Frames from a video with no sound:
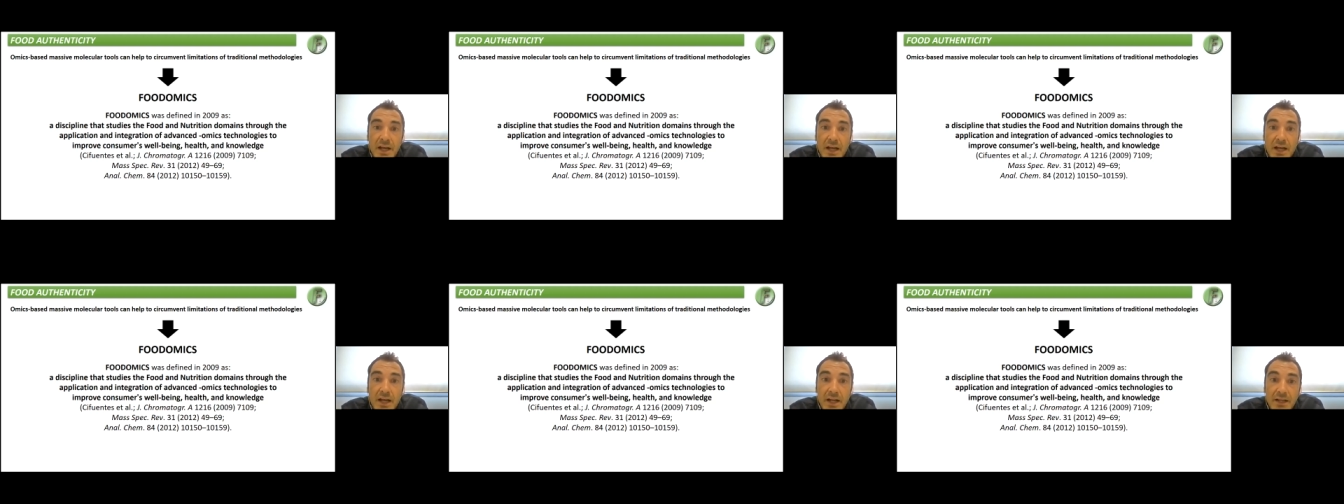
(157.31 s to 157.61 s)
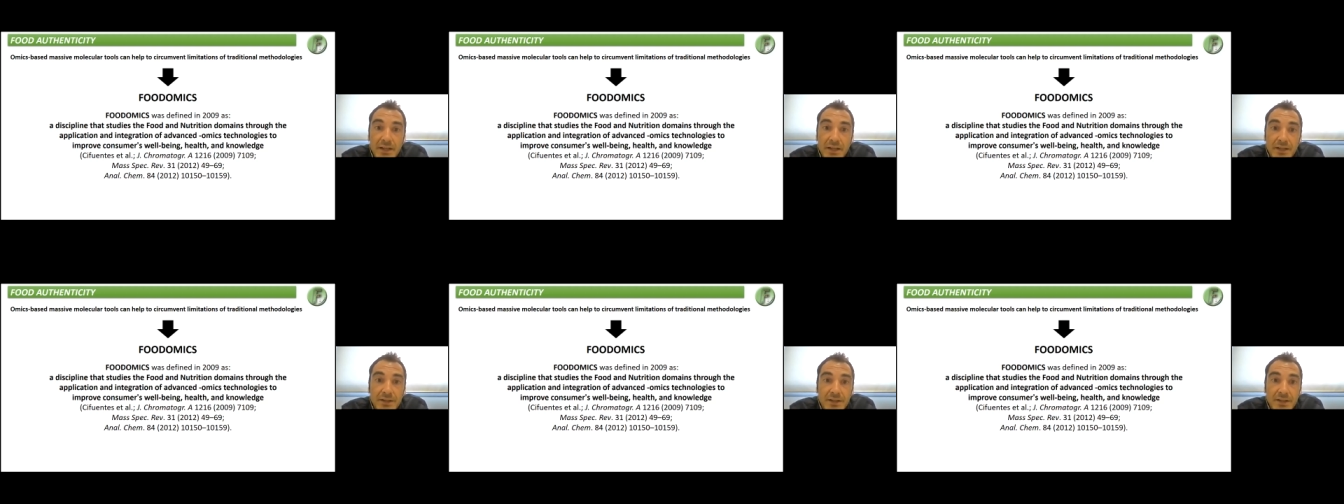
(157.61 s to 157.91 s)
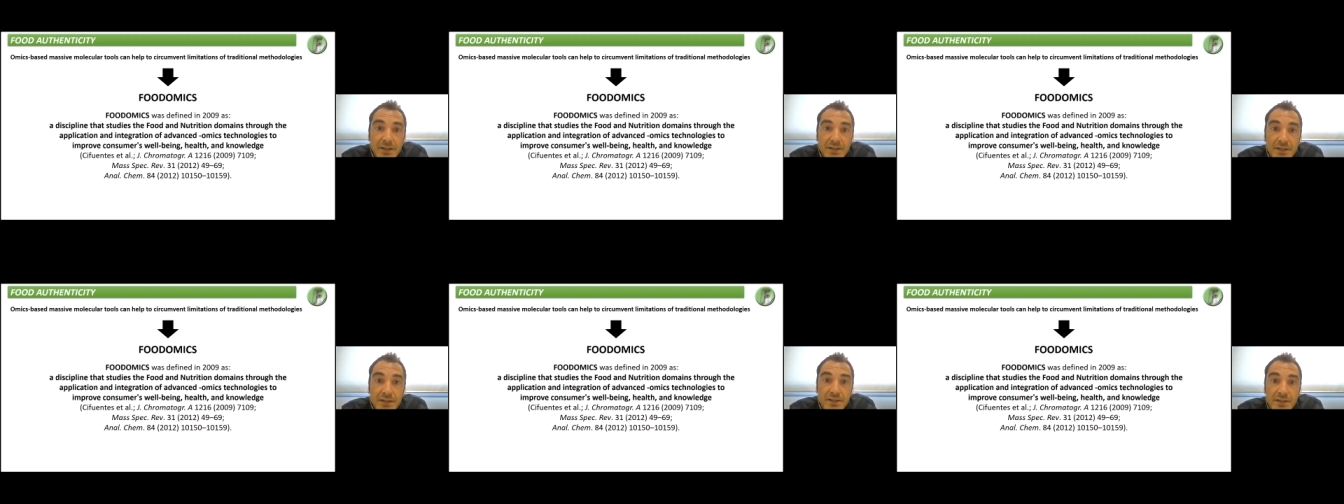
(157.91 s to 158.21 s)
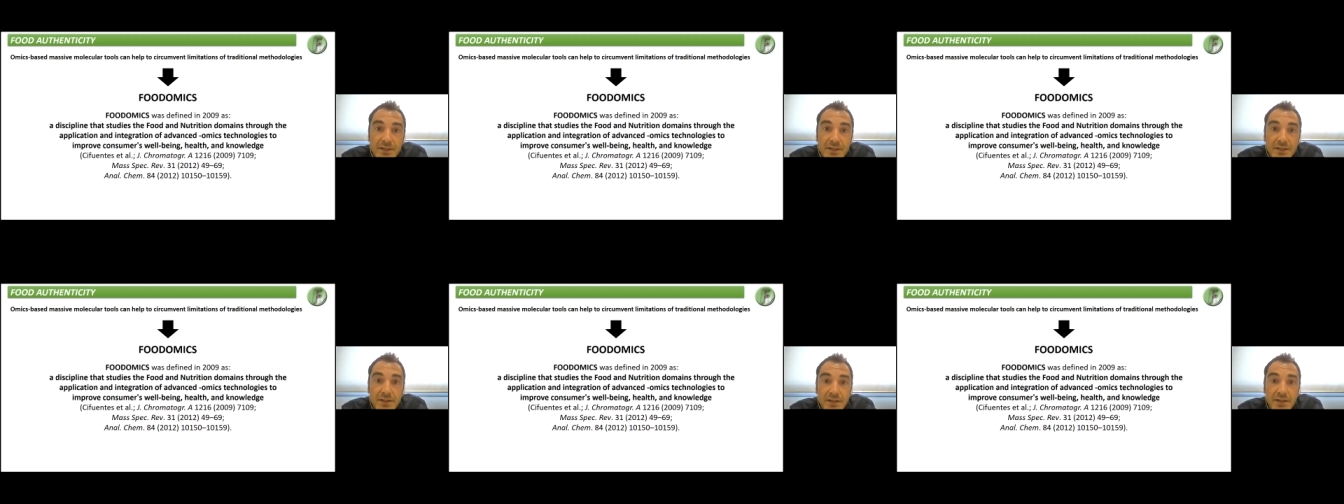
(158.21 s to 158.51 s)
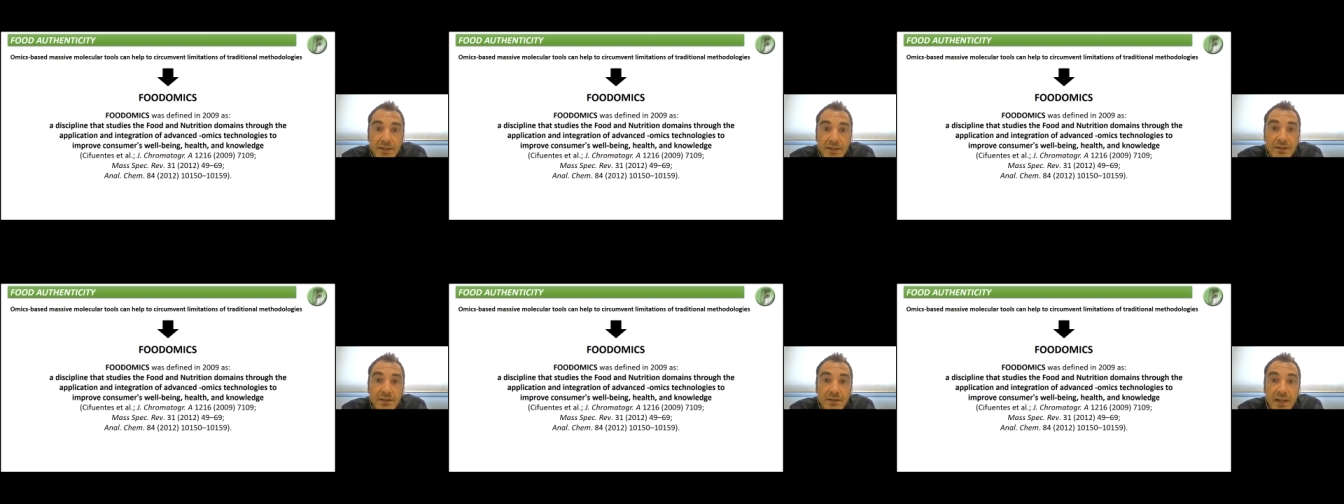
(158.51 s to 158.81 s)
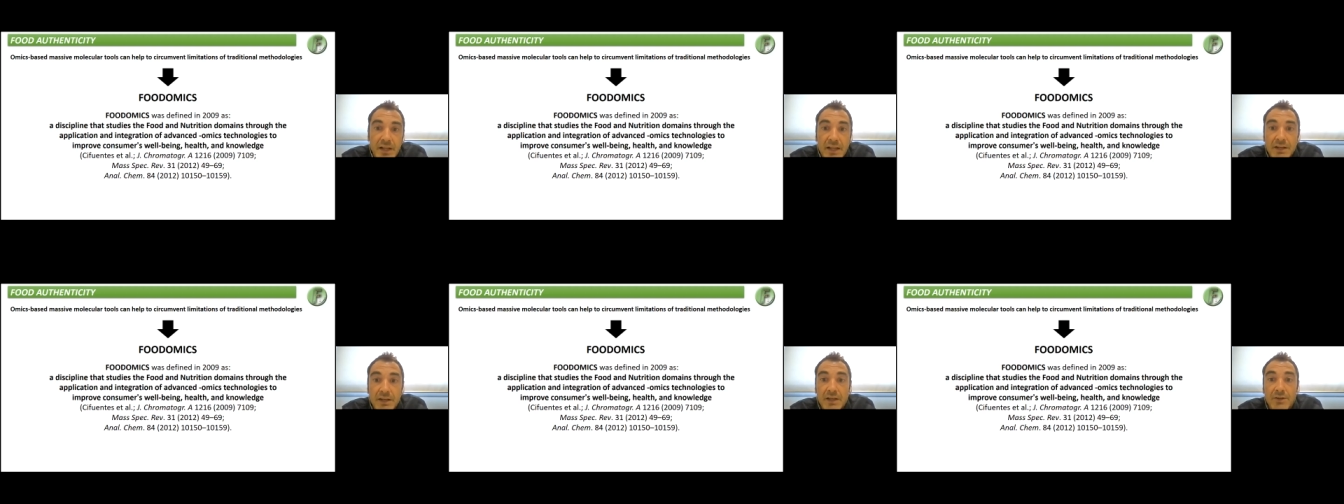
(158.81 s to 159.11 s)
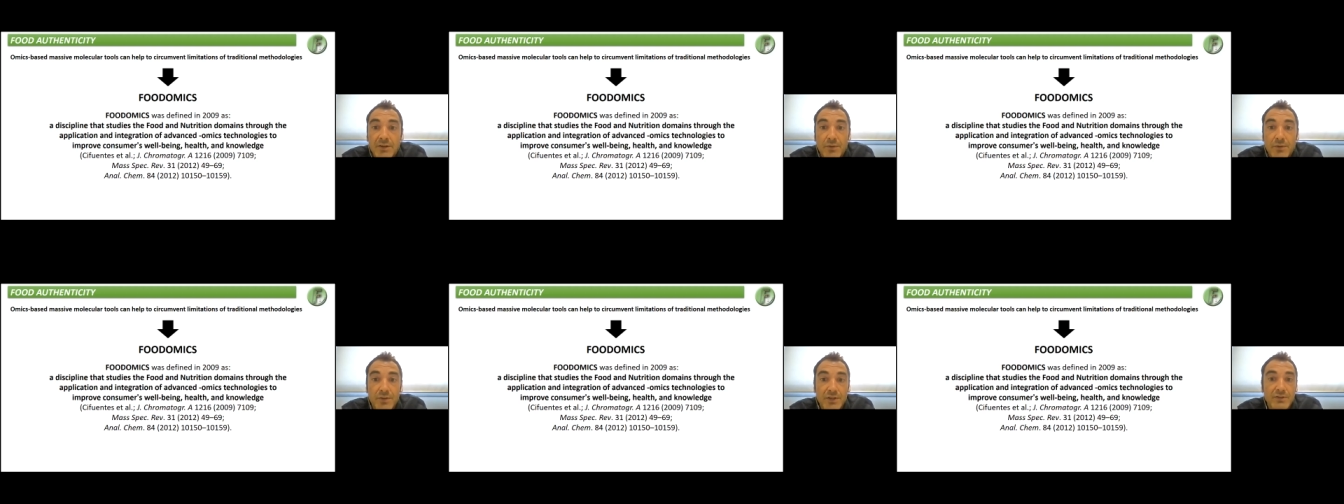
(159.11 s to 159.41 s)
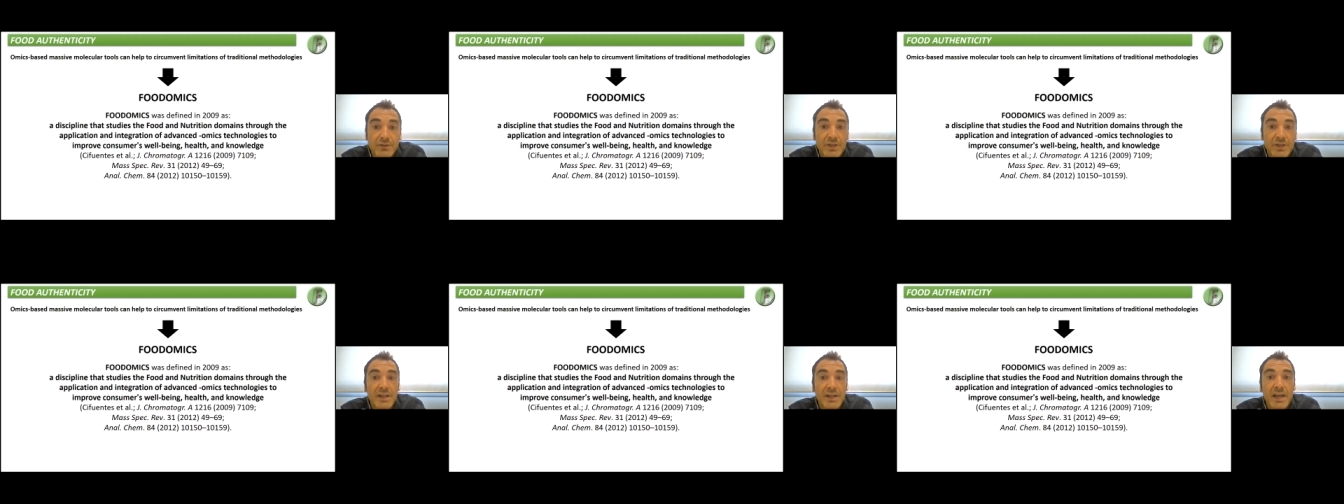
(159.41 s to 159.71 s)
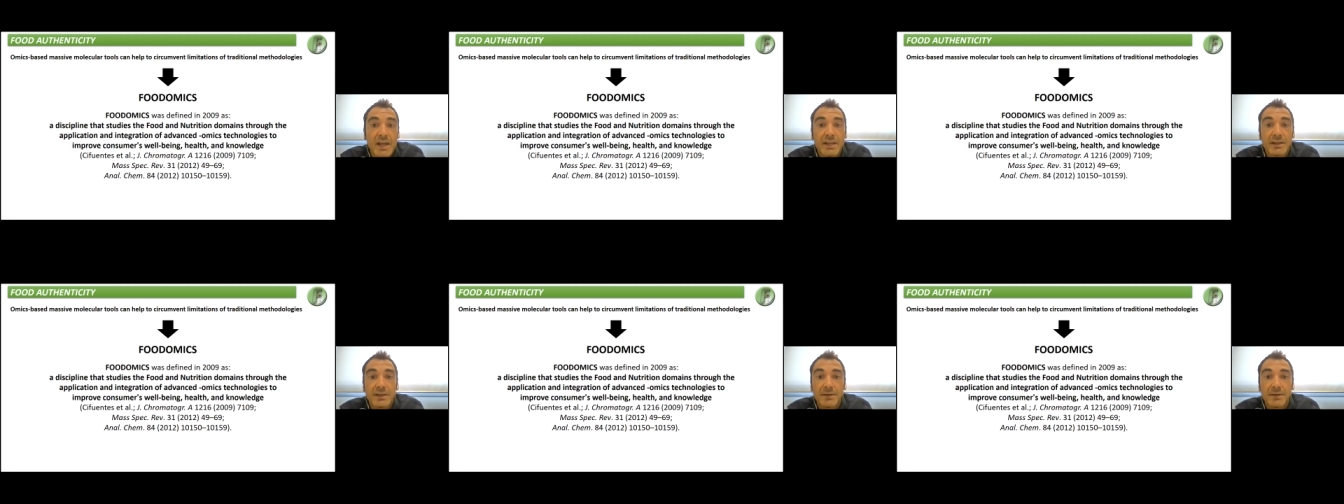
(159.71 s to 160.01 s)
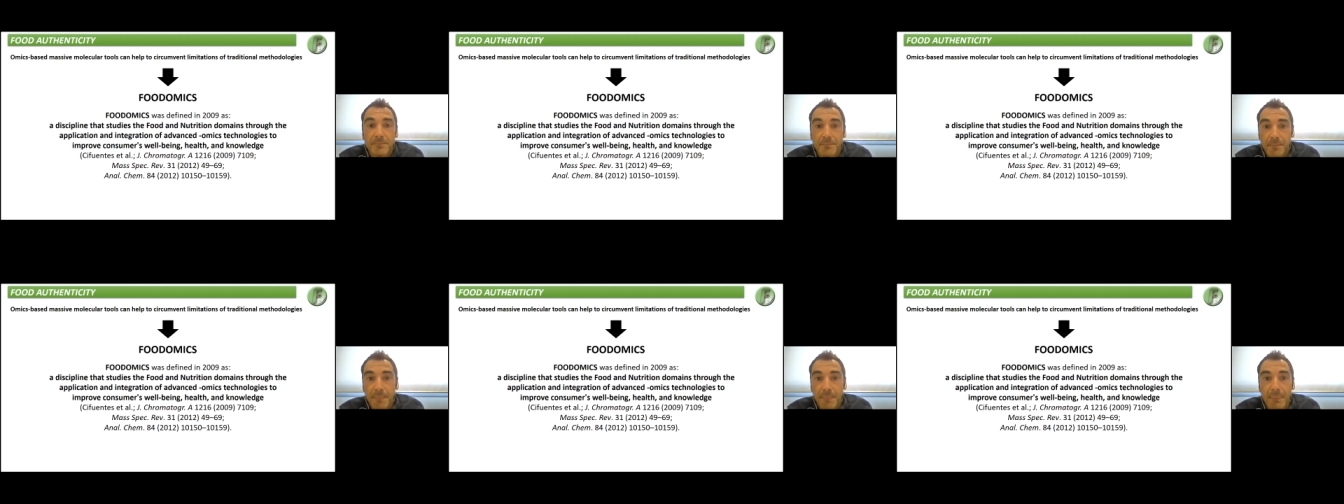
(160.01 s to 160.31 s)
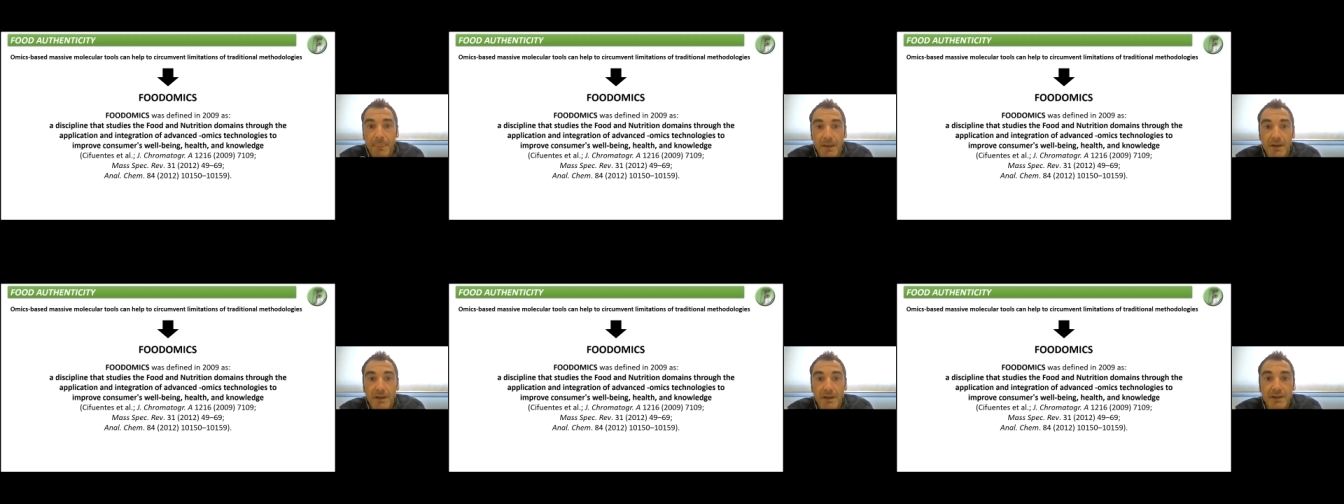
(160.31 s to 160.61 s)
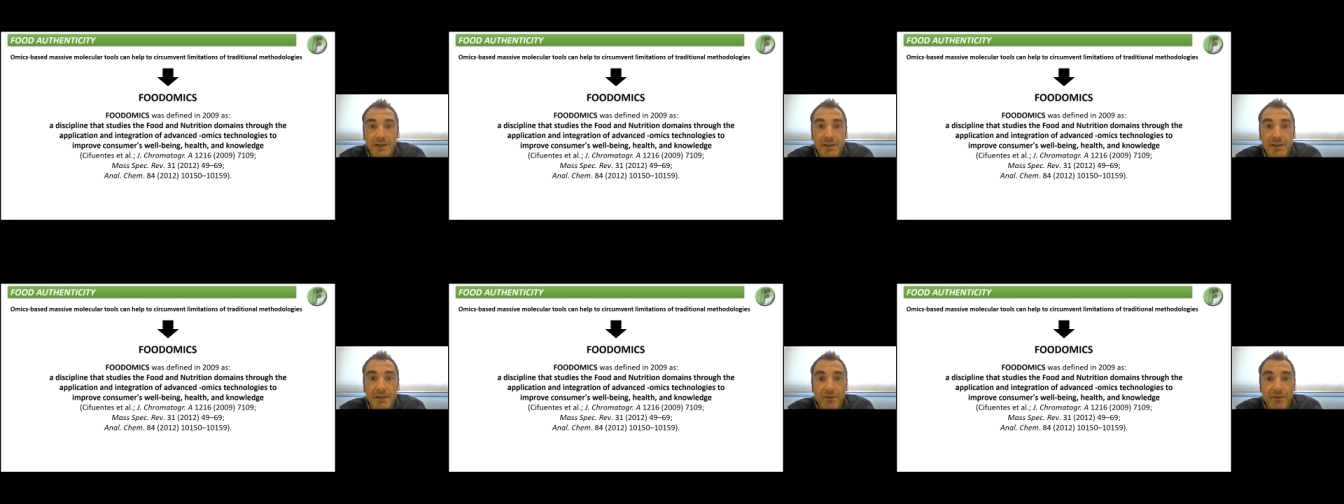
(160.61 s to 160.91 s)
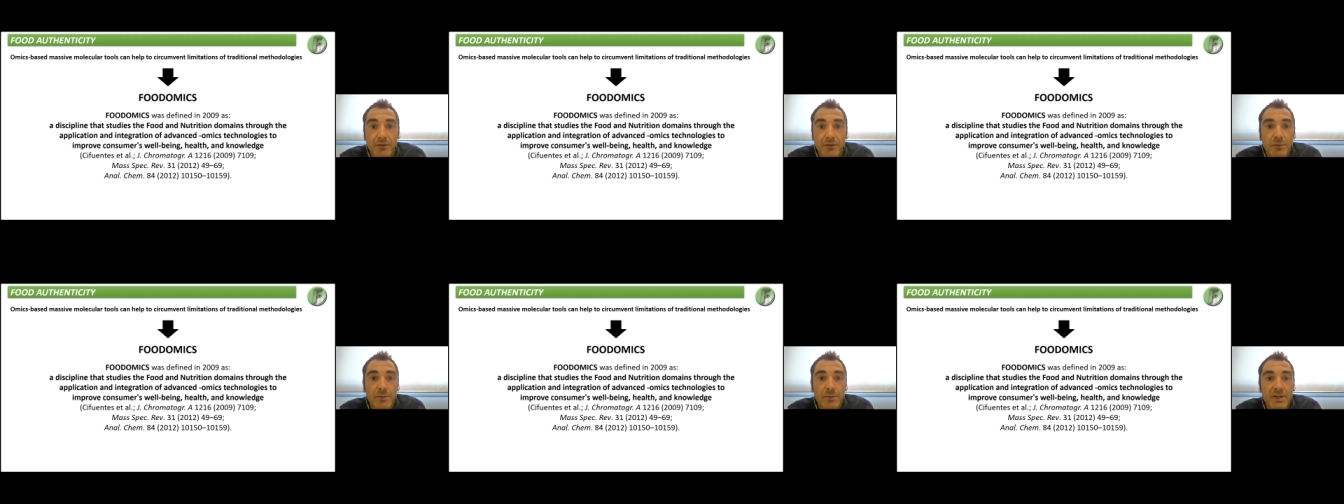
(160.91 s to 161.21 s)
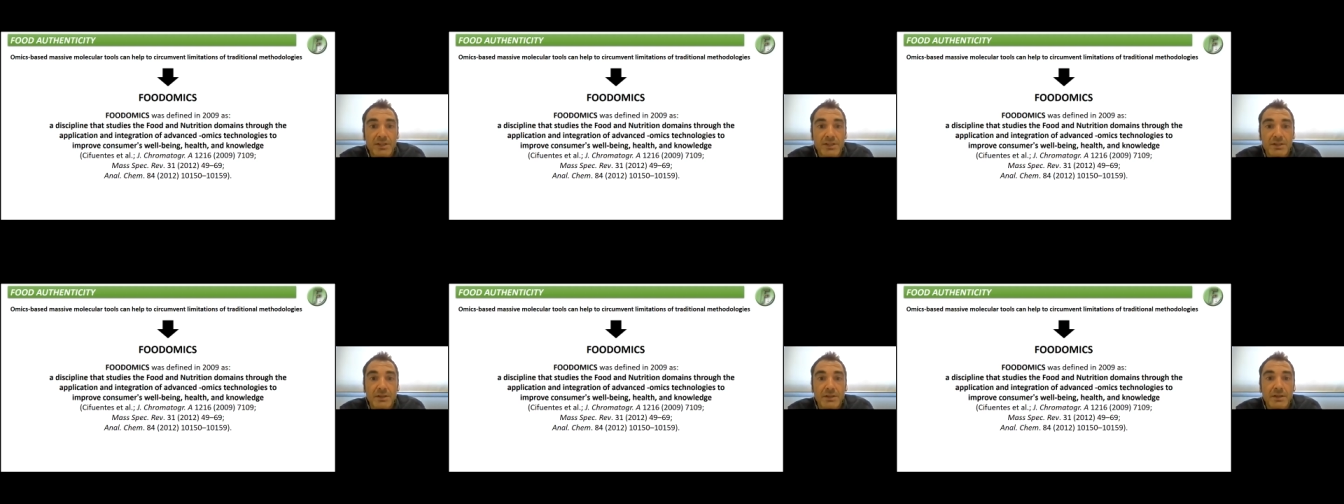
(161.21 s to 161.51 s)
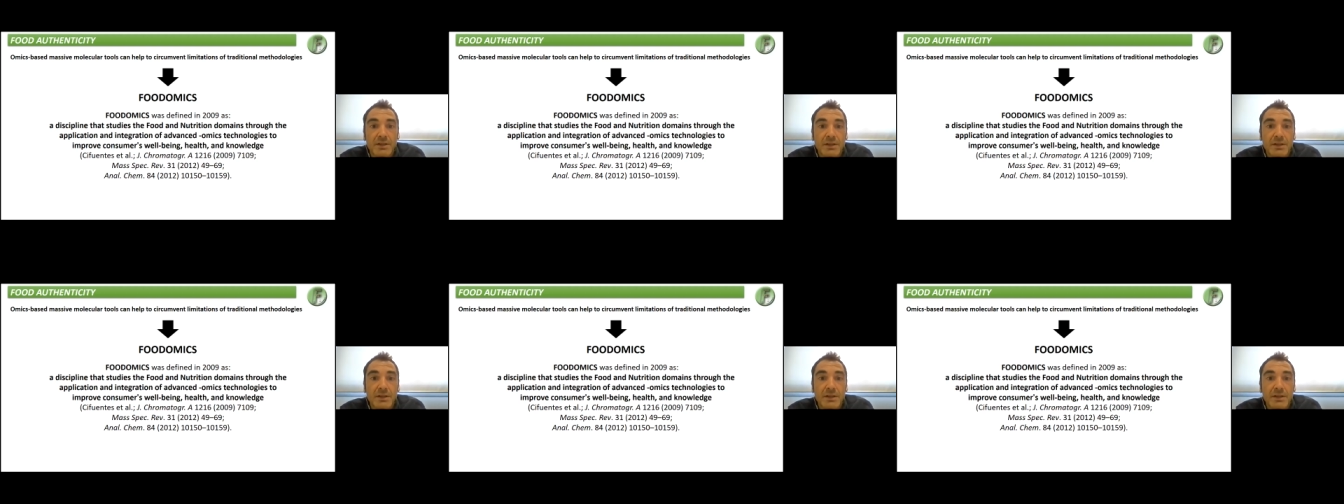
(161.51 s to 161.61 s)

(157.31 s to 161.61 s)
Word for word: And in this, in, in 2009, uh, the foodomics